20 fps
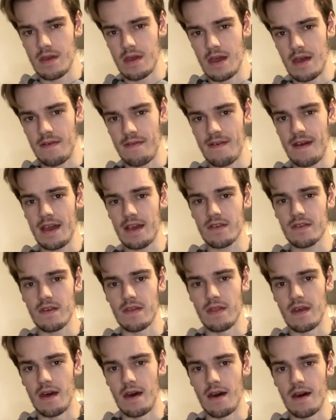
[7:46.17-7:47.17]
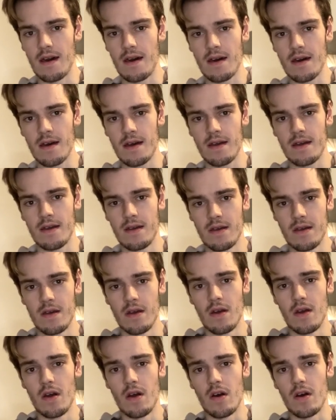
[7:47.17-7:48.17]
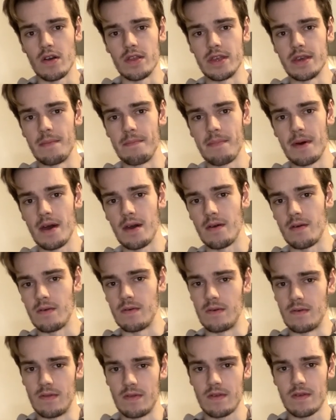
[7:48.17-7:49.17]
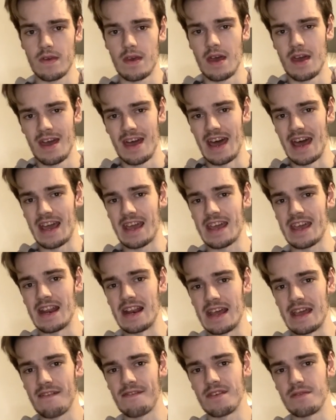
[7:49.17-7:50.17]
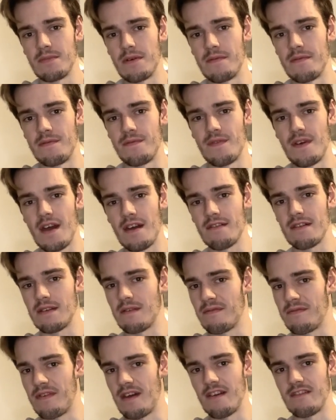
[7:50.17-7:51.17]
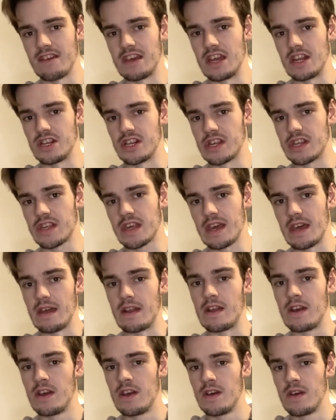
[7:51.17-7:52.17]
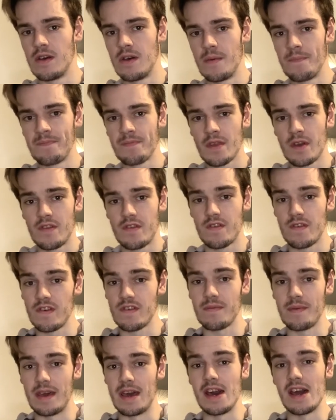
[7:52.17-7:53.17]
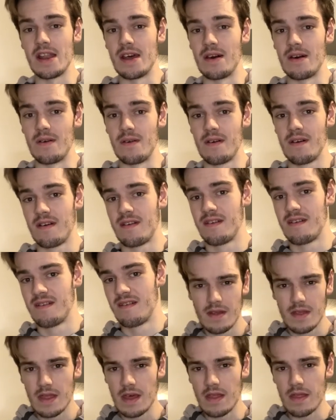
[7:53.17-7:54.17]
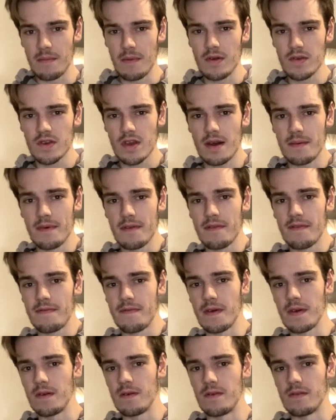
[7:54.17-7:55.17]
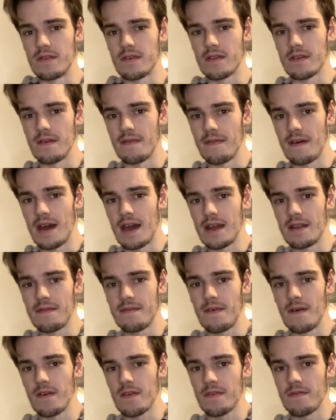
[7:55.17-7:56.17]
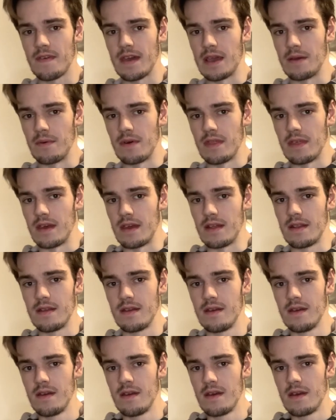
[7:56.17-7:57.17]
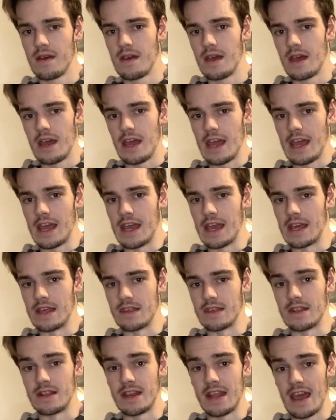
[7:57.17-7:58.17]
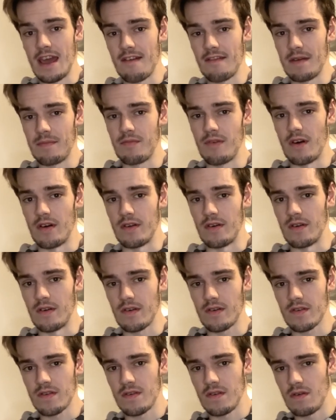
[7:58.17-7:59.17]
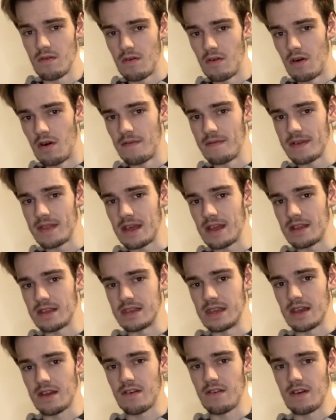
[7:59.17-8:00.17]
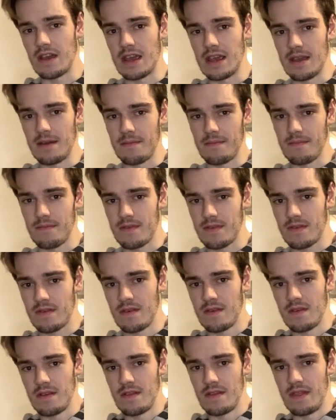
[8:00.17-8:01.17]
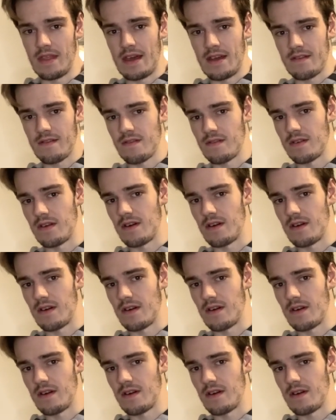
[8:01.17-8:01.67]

effects on the heart, on your bones, and can leave you with very, very itchy skin. Trust me, I know. Now the most common foods to find phosphate within is dairy products, other than your creams, natural